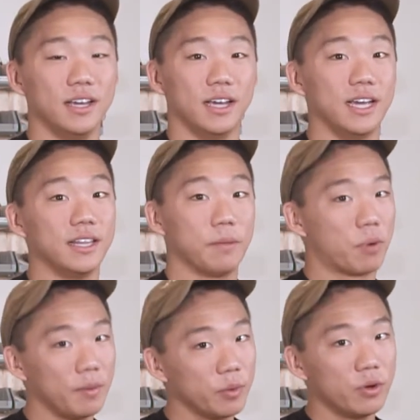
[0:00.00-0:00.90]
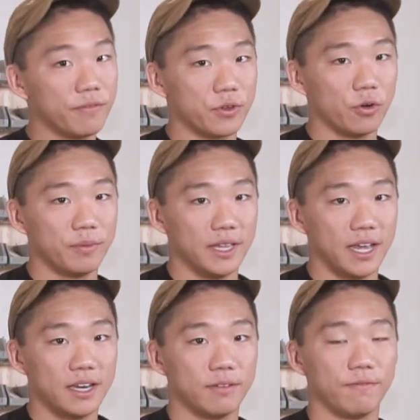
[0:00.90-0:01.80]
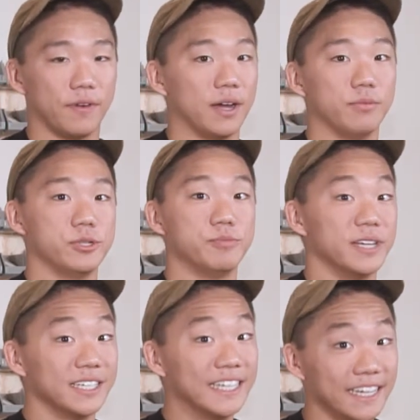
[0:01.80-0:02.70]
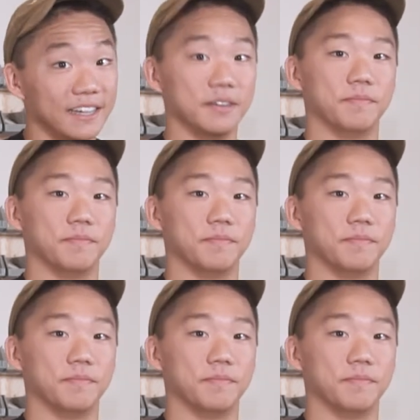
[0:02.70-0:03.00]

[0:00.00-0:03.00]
and they probably would have told me that if I was being a dick.